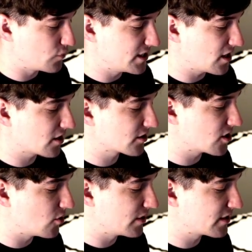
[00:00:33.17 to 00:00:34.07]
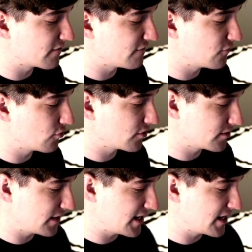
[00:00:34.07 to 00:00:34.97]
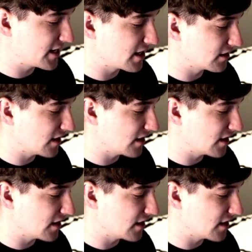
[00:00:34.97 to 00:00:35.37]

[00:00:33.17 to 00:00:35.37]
we are going for a